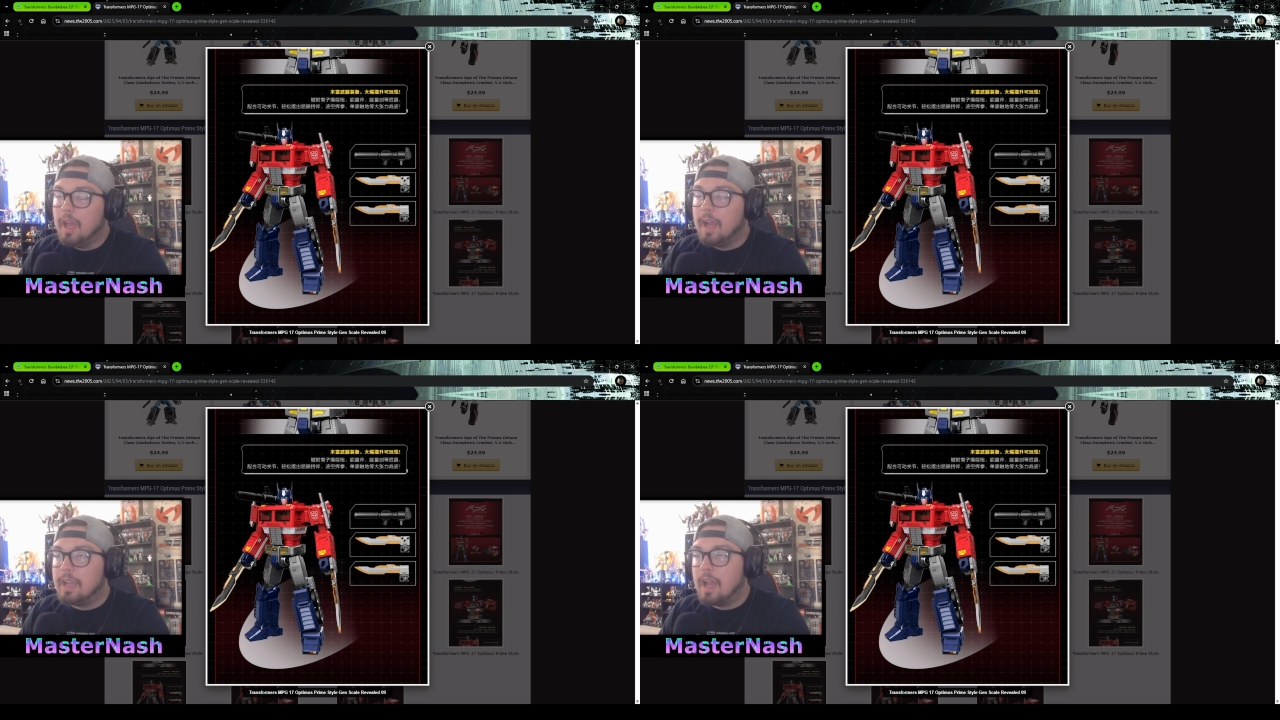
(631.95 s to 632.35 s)

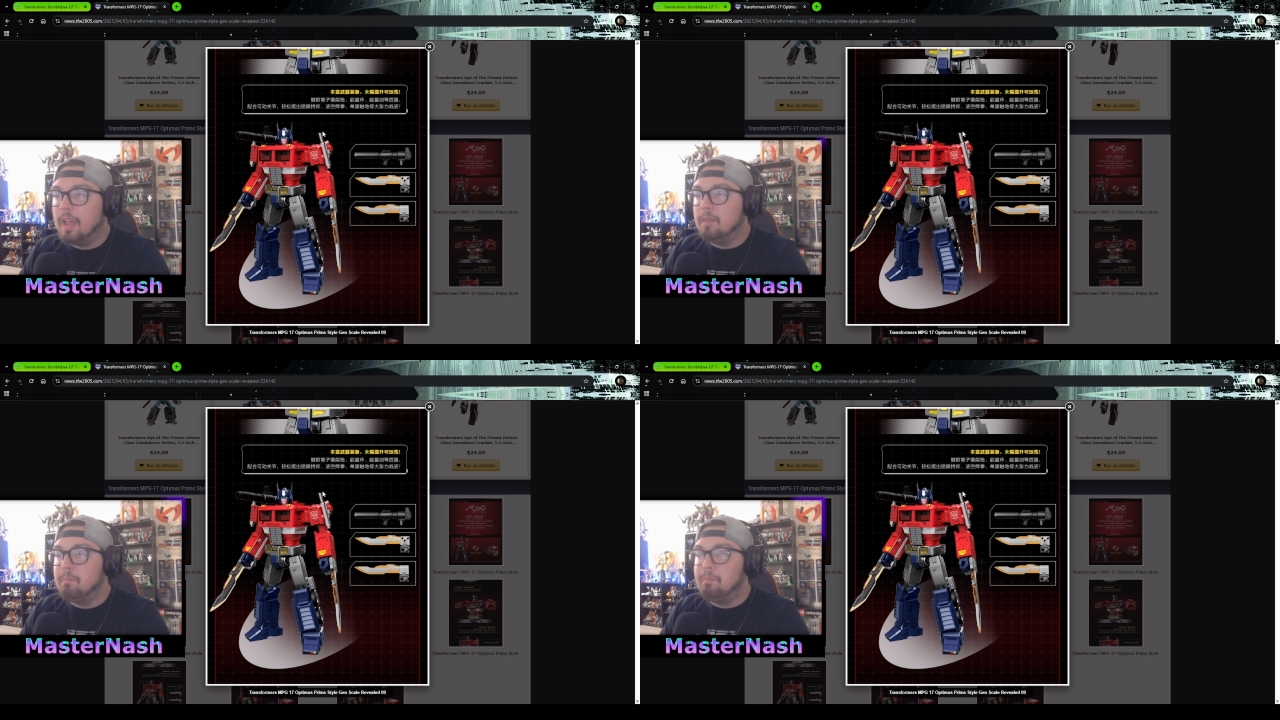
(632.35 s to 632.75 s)
I
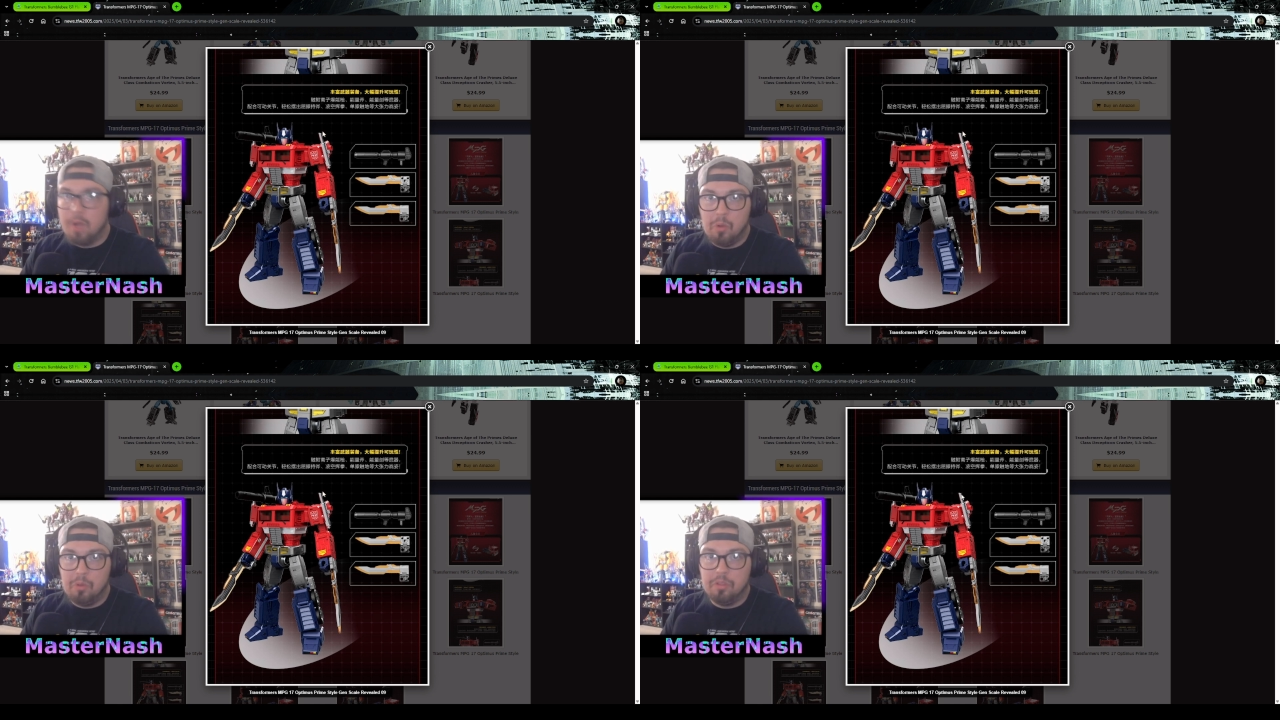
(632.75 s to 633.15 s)
got
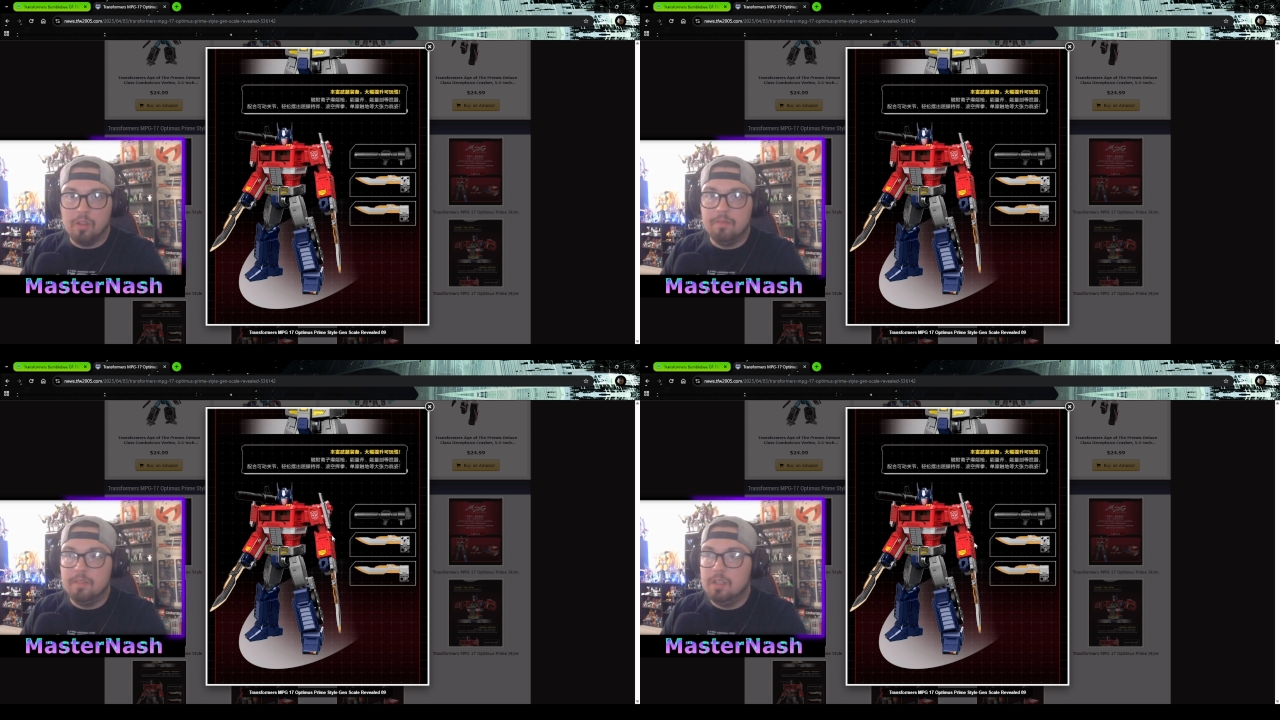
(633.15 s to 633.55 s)
both
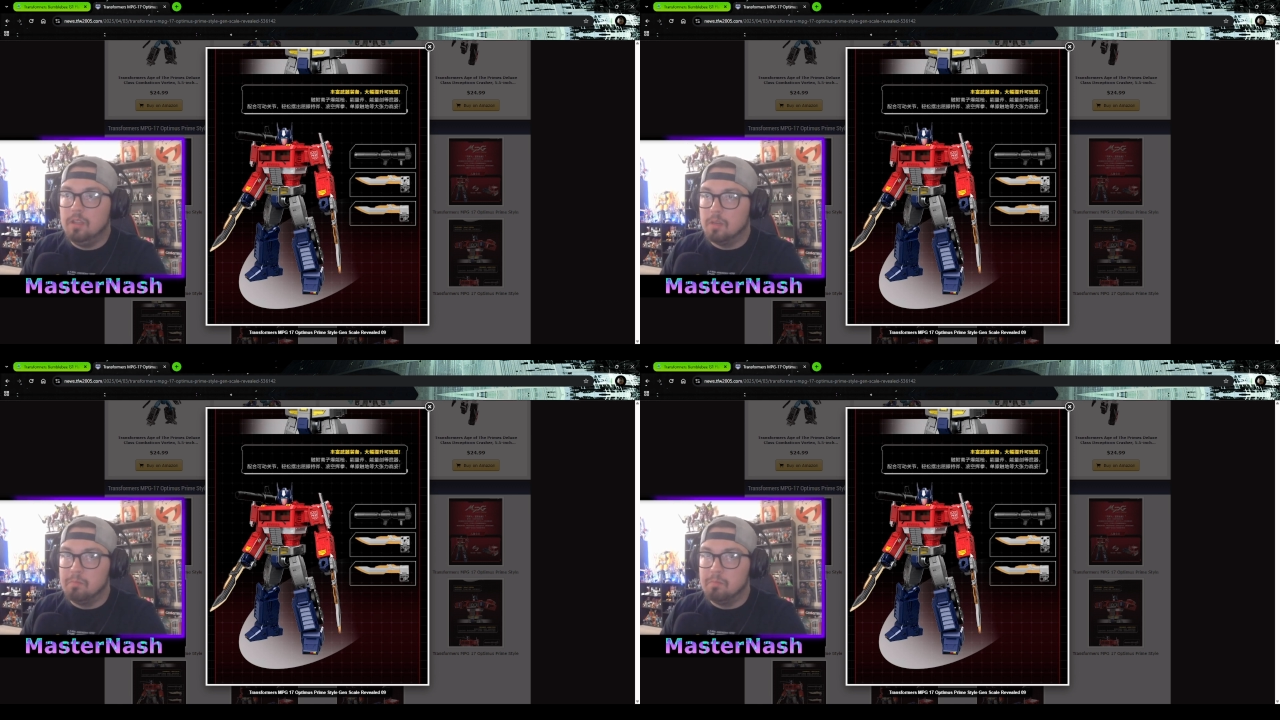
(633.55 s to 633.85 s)
of the